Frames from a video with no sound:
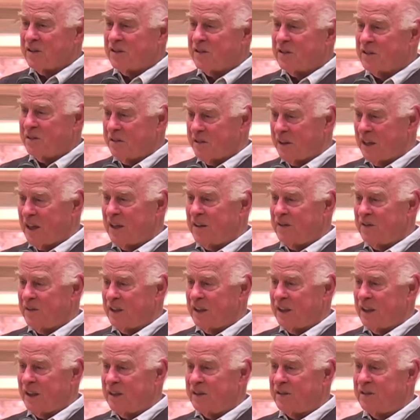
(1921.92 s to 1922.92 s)
survive the
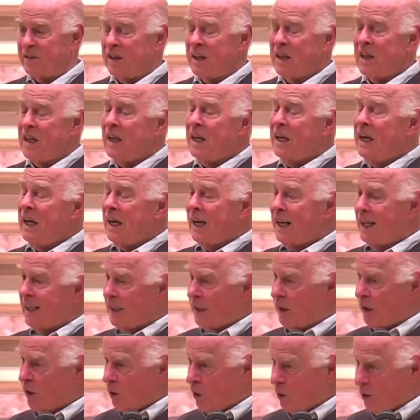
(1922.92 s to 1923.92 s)
kids. And
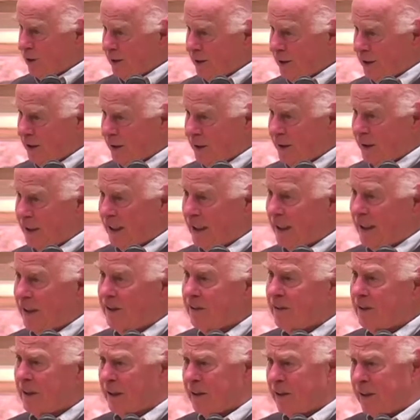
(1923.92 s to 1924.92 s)
in earlier
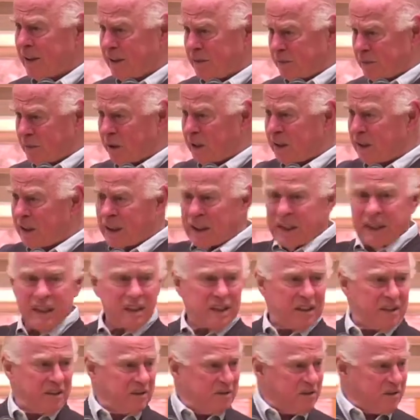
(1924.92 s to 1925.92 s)
days, I think one day
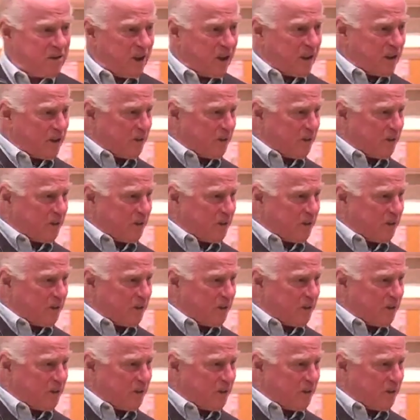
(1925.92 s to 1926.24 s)
I talked